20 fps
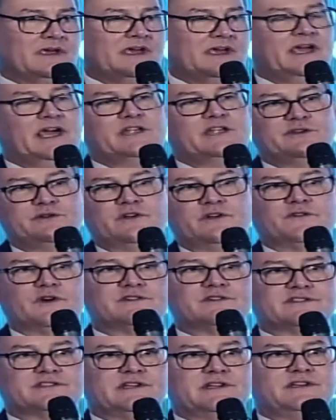and
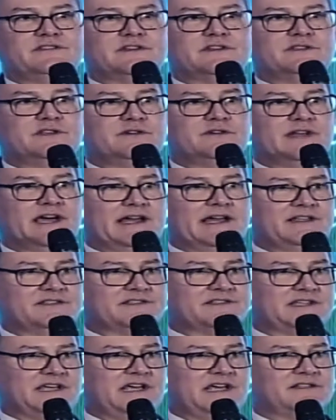universities in the United
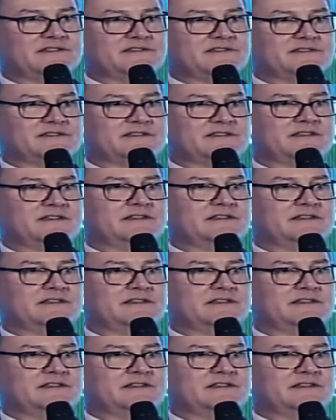States,